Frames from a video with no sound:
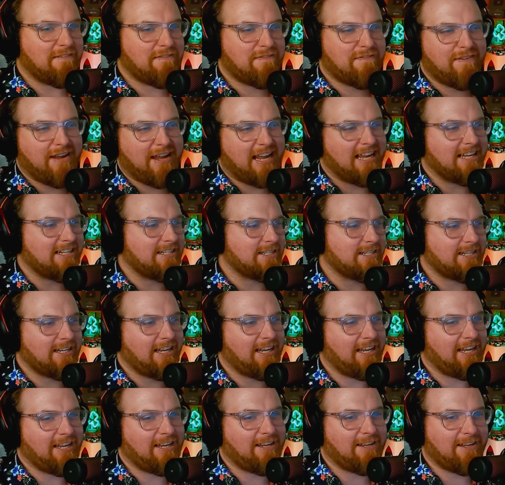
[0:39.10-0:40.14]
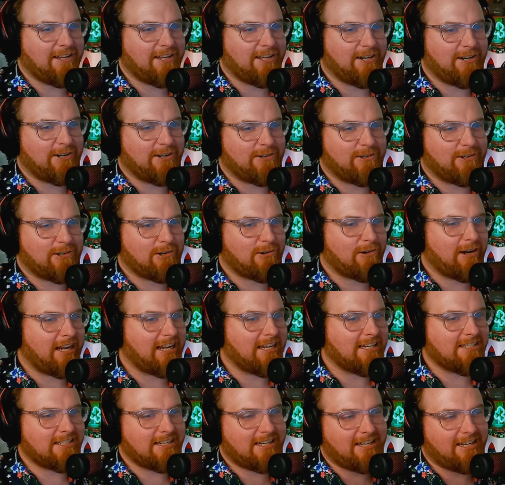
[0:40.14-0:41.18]
fancy, you know,
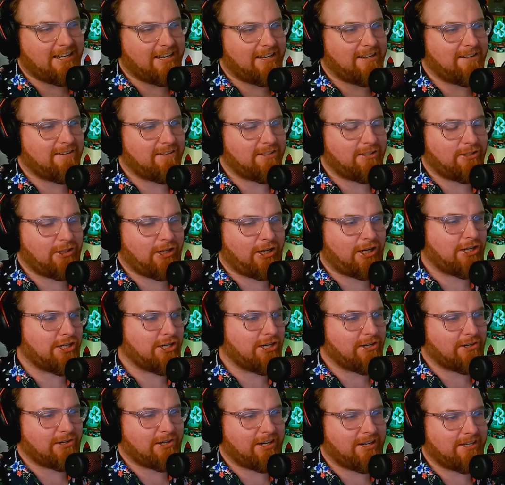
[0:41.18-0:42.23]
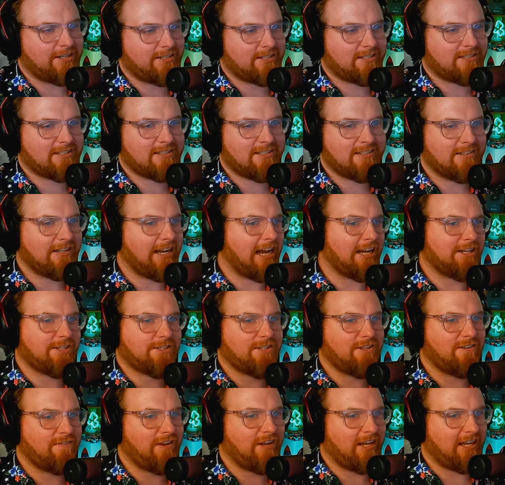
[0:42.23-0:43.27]
crazy, luxurious
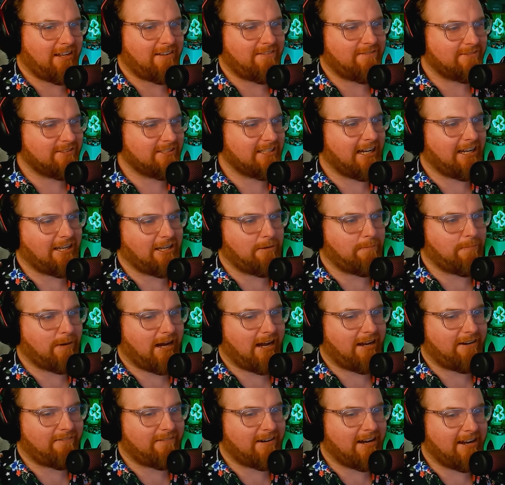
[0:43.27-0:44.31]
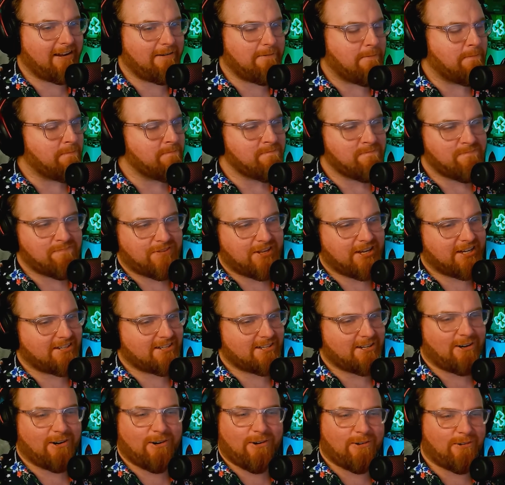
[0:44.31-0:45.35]
SUV that you buy, right? It's
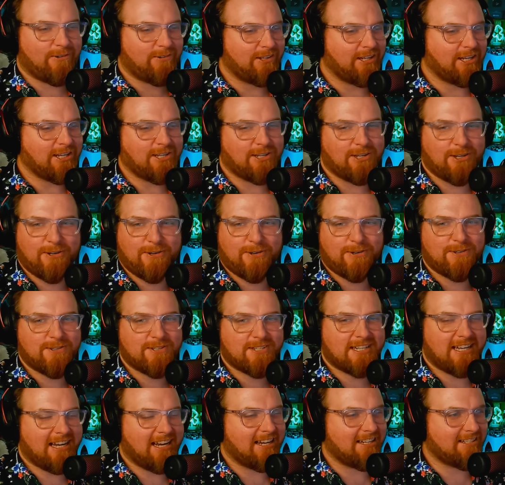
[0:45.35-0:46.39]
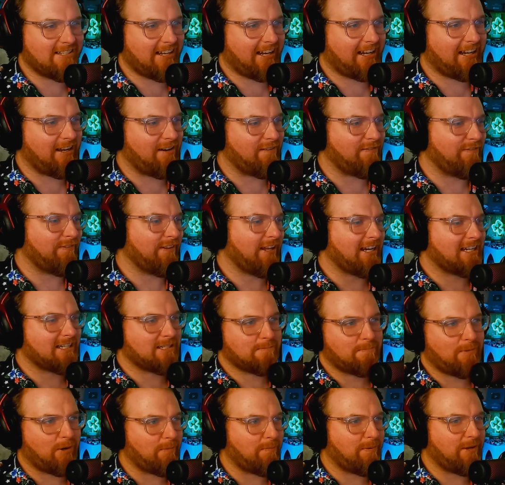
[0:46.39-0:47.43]
only used as like a flex
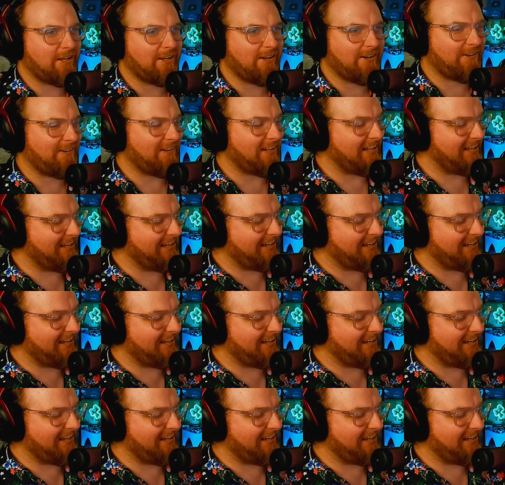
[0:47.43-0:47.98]
mobile.